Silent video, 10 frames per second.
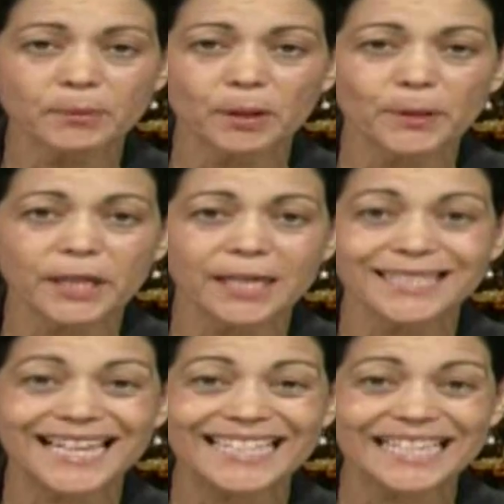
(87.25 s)
because
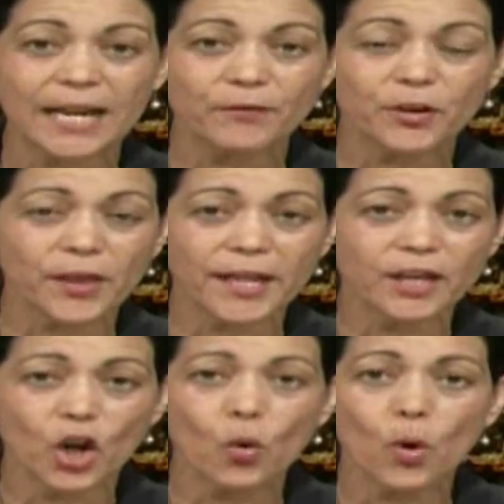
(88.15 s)

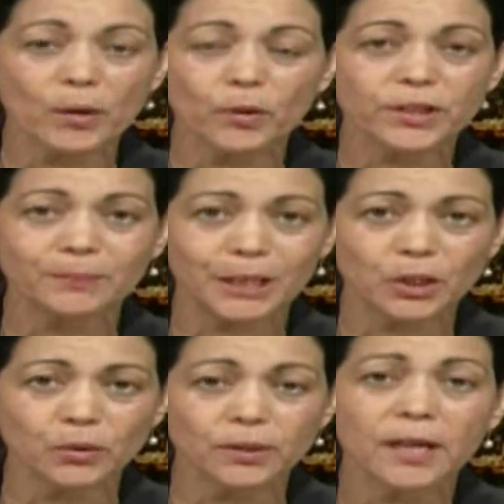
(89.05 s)
no one was immune,